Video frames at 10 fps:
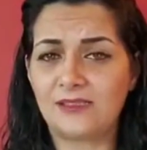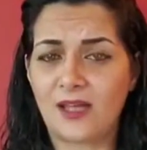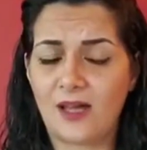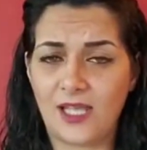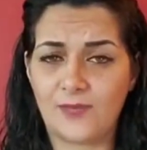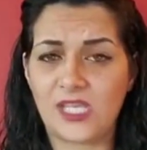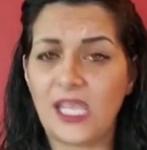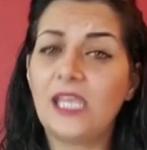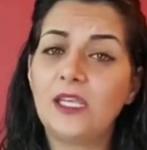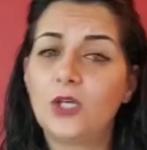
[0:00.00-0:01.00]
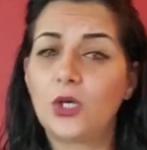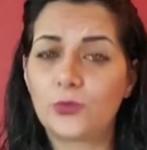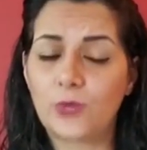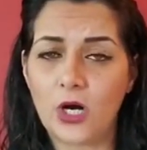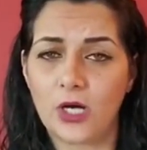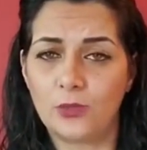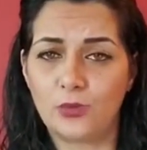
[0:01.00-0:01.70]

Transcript: times in Quran,